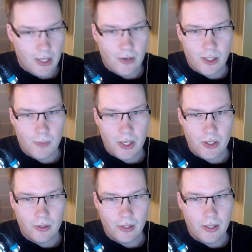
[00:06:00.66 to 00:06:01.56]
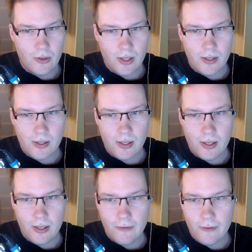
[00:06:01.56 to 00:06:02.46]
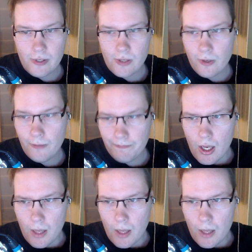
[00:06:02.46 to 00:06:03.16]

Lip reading: especially, you can see a difference as well.